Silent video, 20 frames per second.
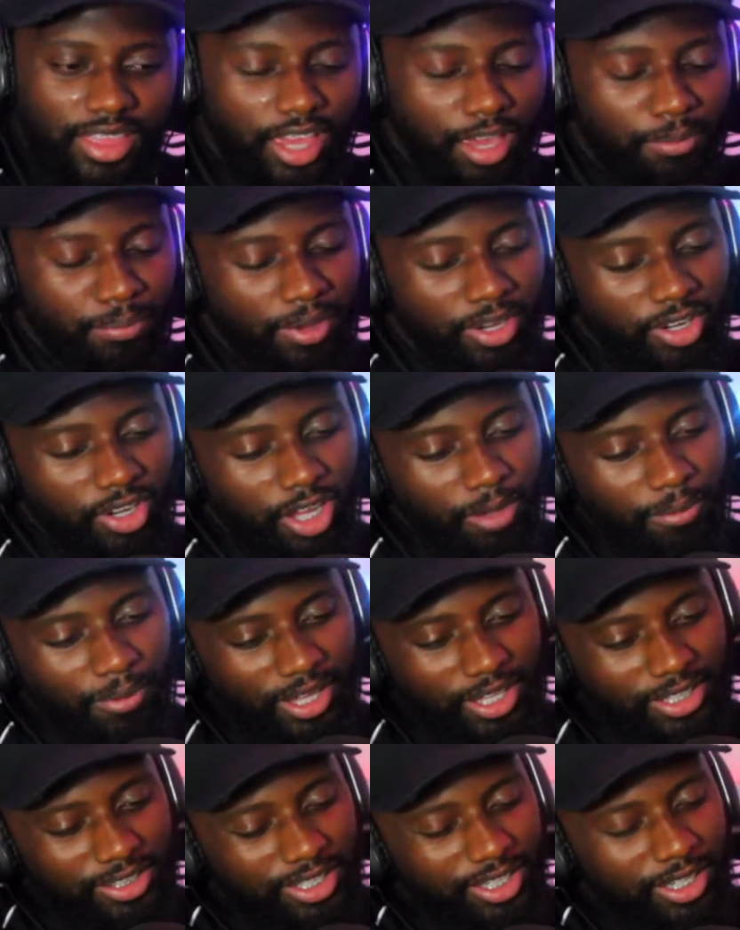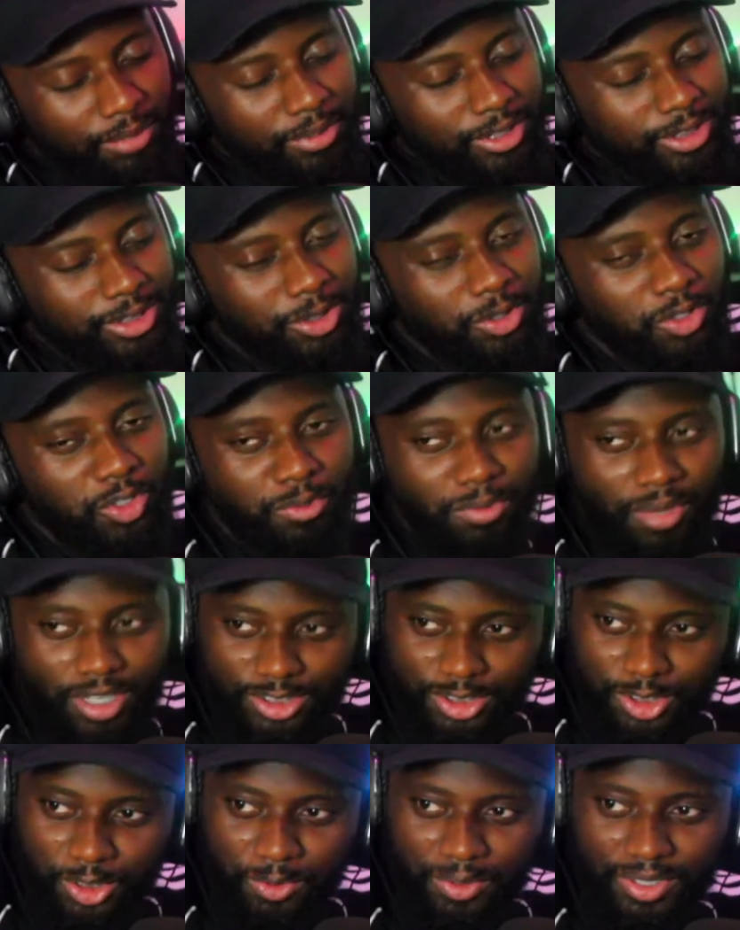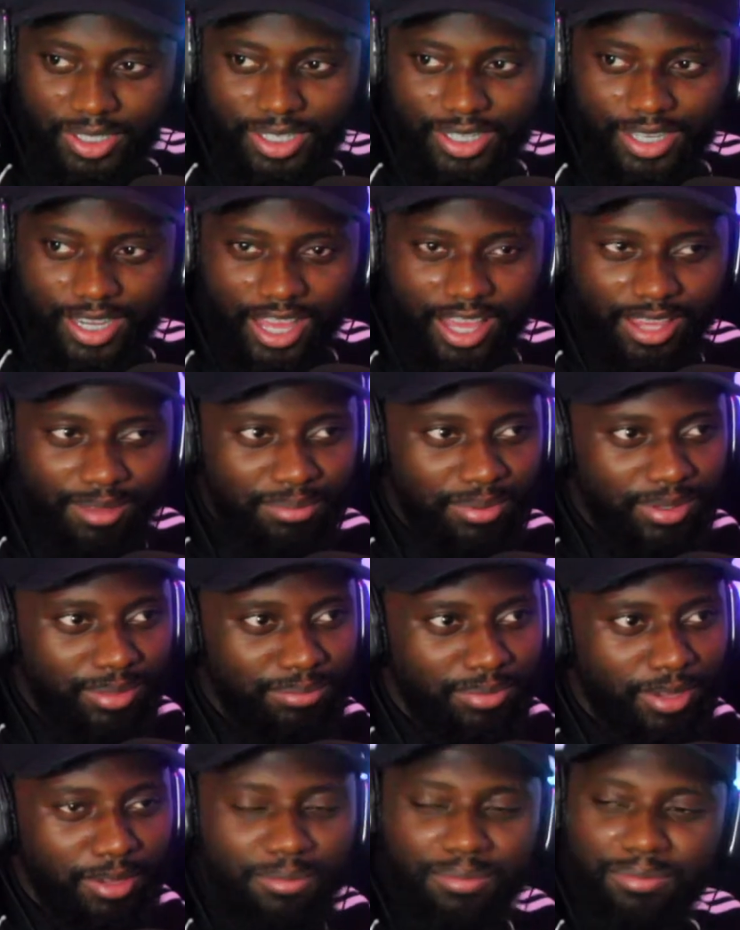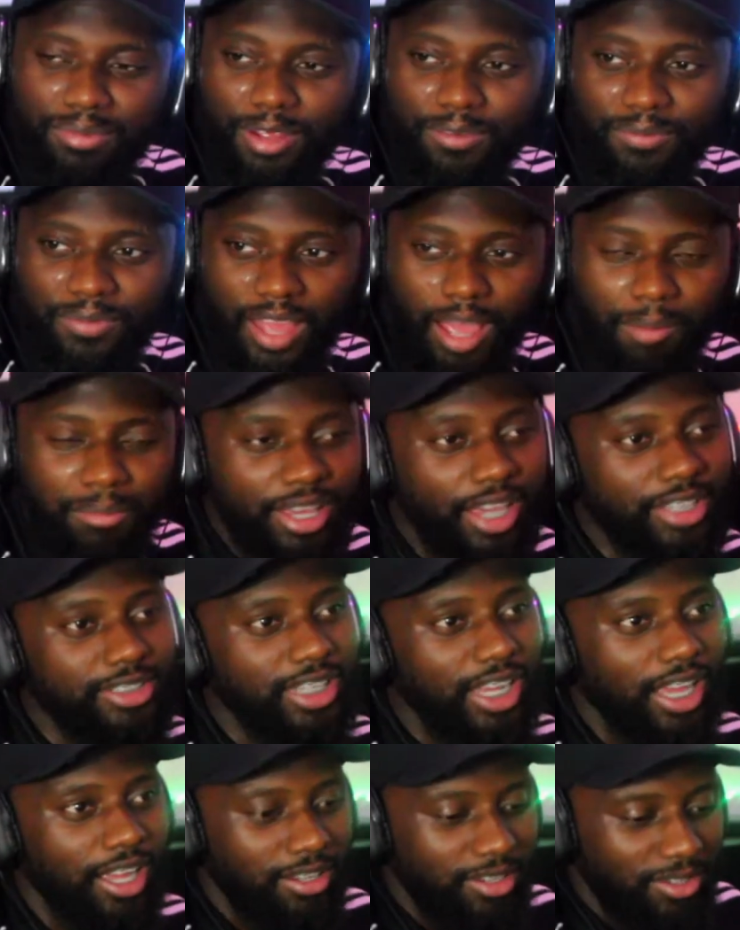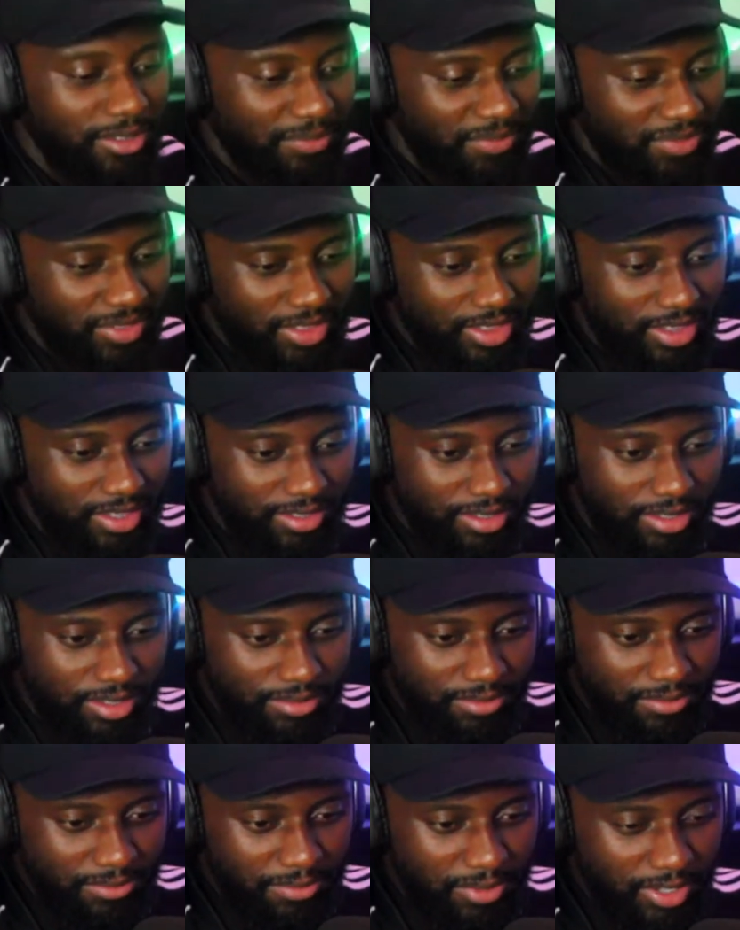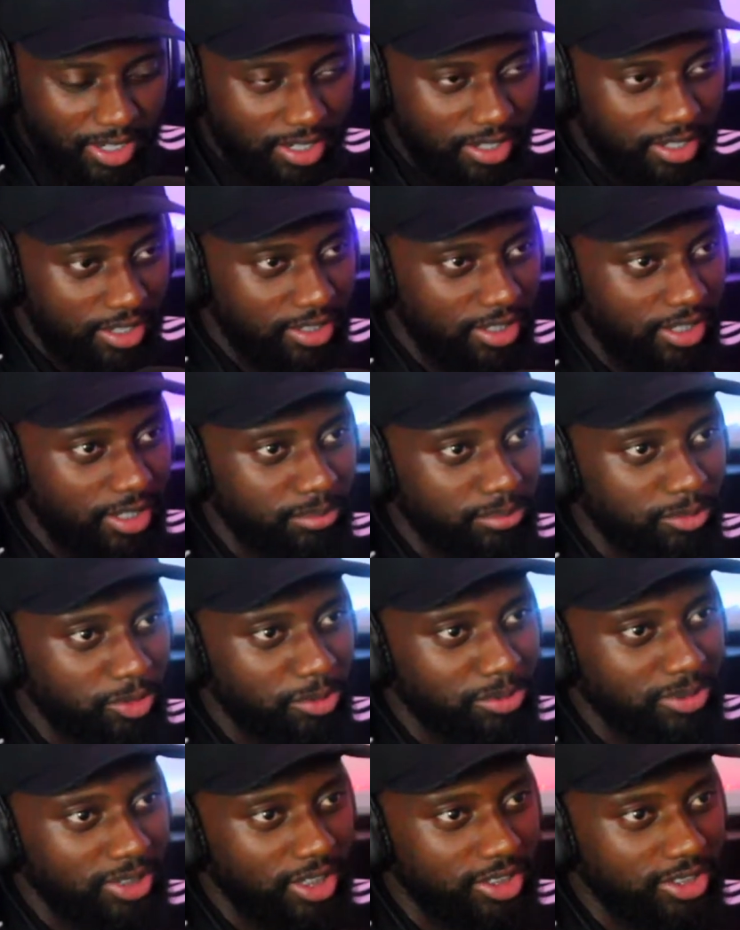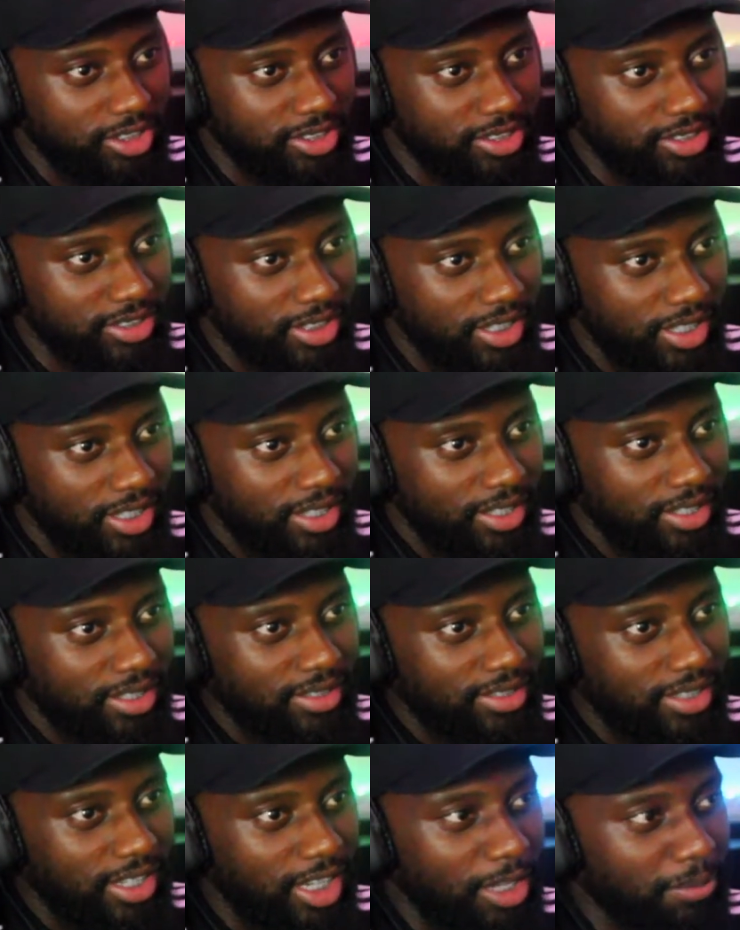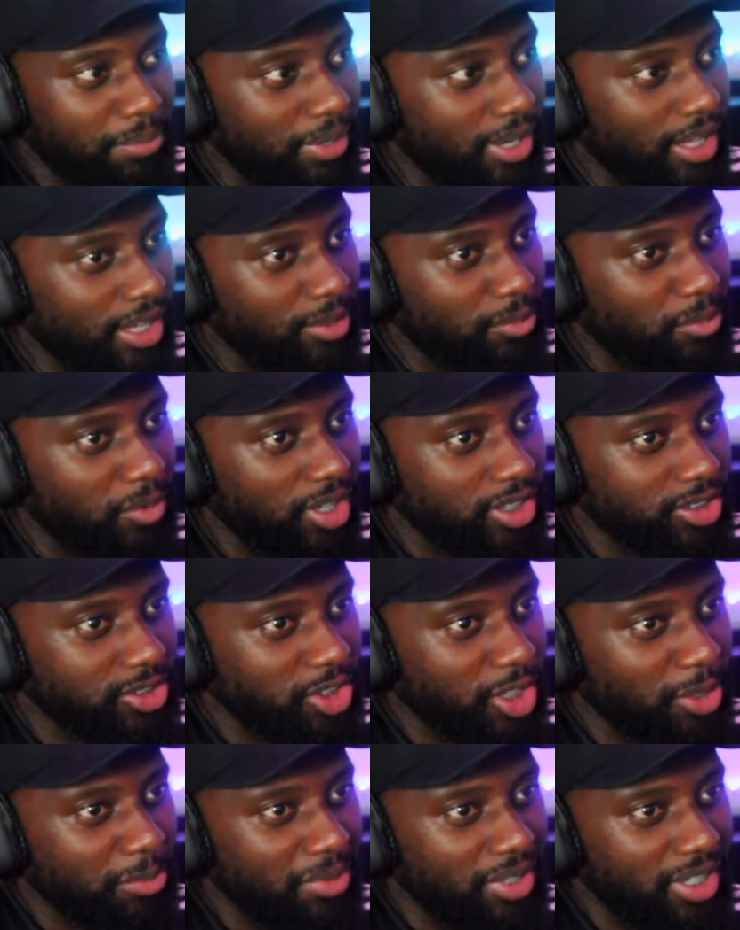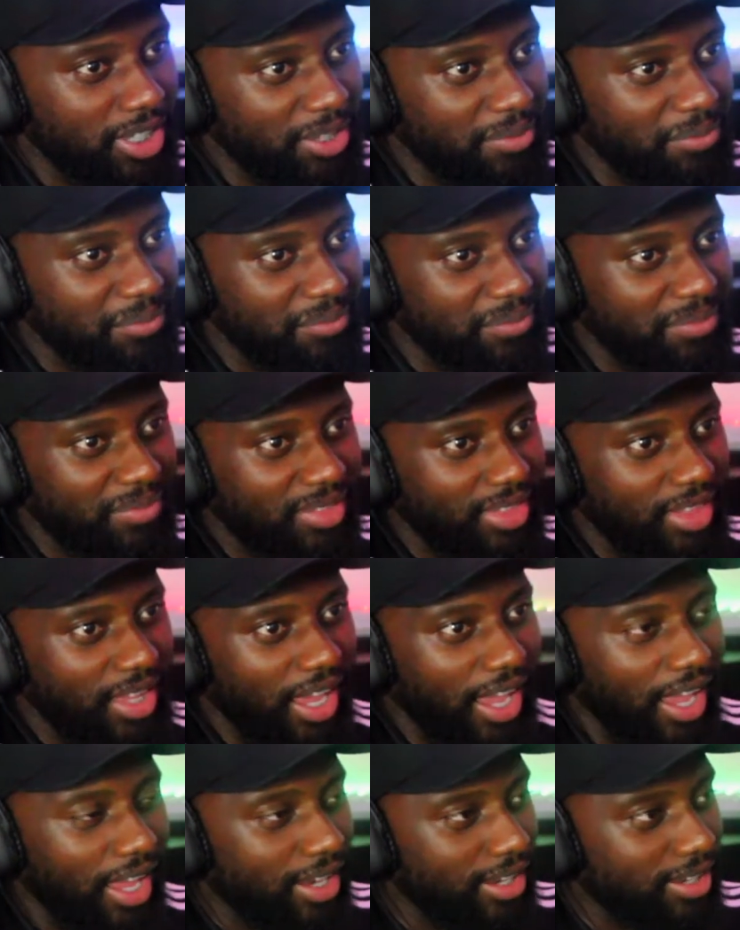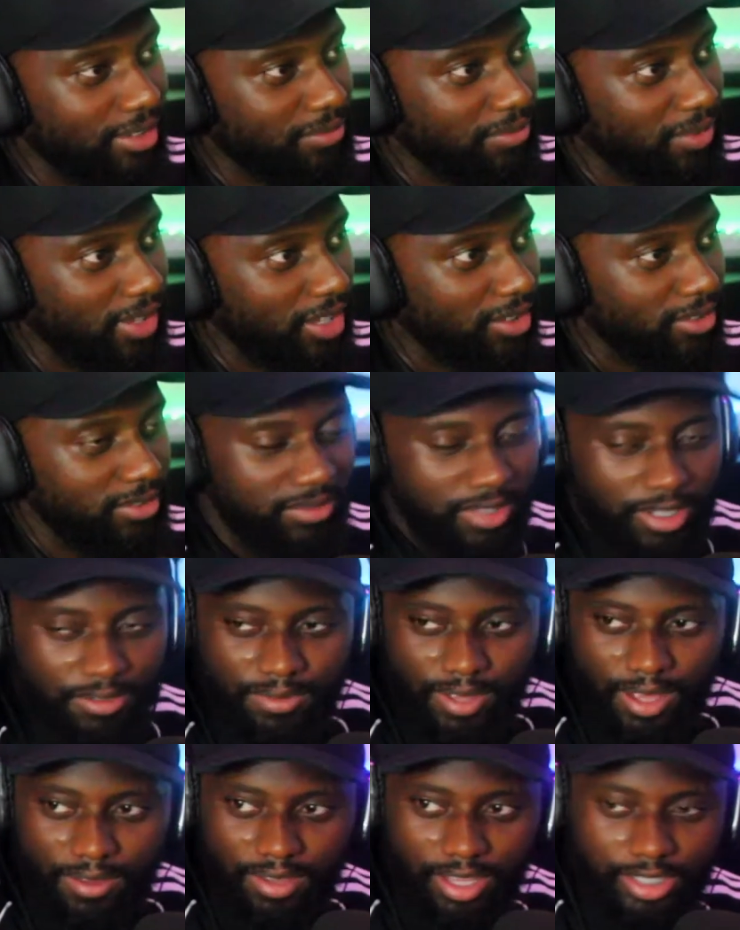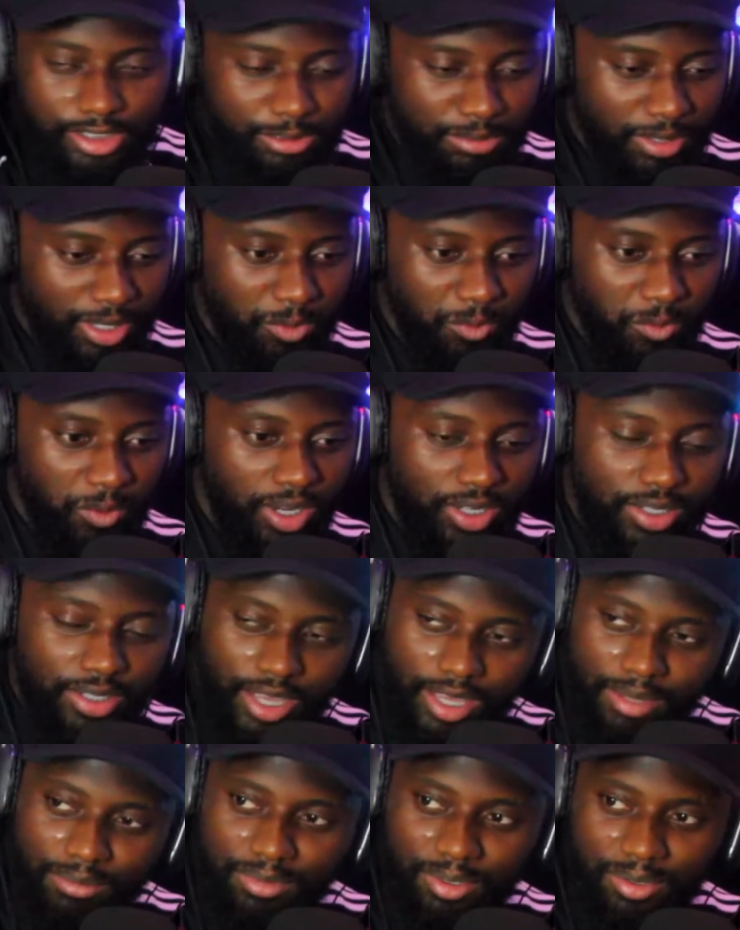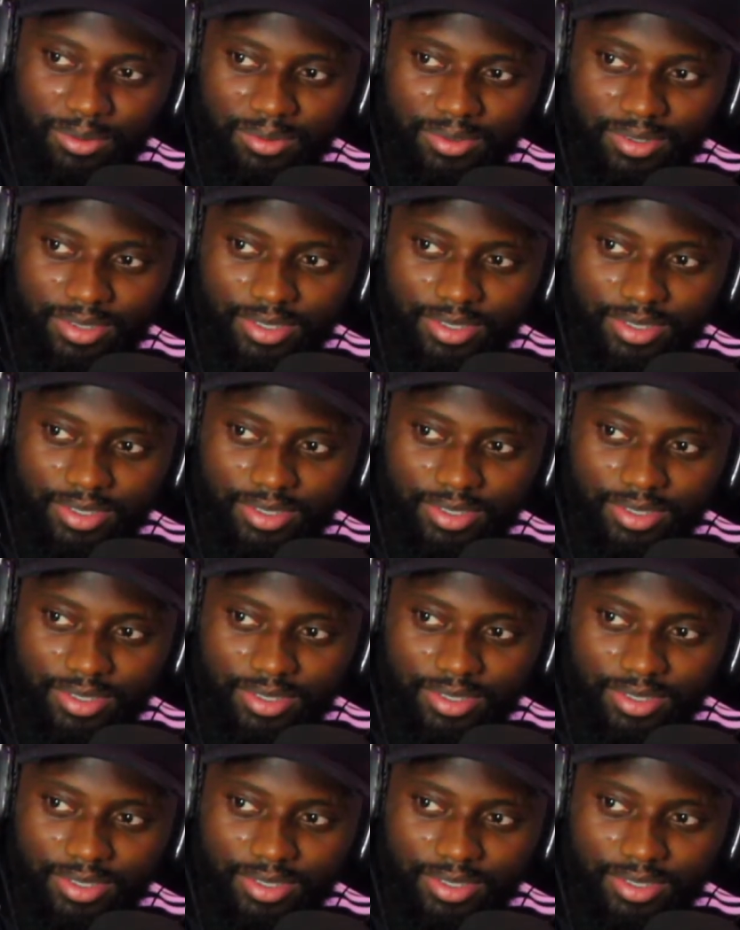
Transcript: Yeah, but he done a bit too much though, innit? Like, bruv, how many games did they had? 3 in the group stages. Then they played Germany. And thing, that's 5 games. He played 1 game, bro.